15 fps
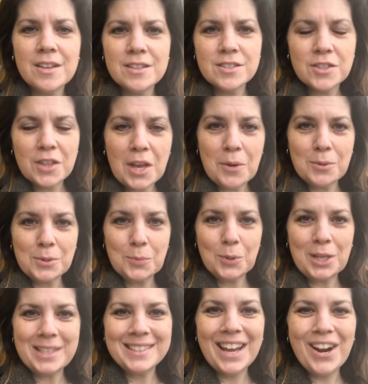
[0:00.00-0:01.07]
So that was
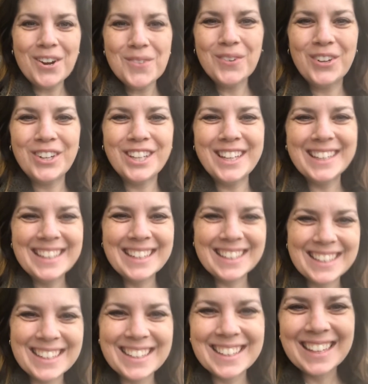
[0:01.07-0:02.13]
pretty terrible.
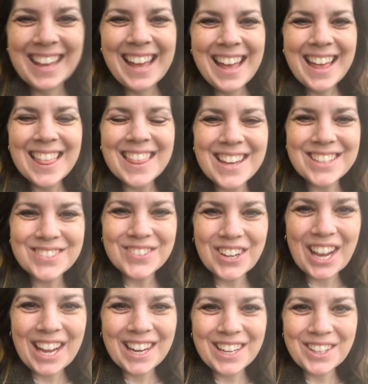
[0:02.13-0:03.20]
Thanks for
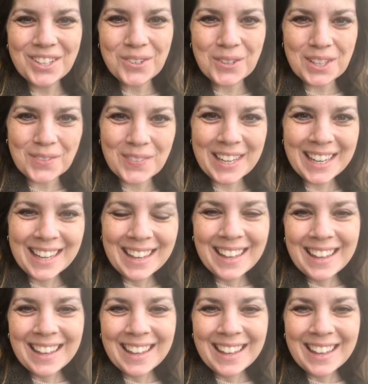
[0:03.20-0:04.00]
hanging in there with me.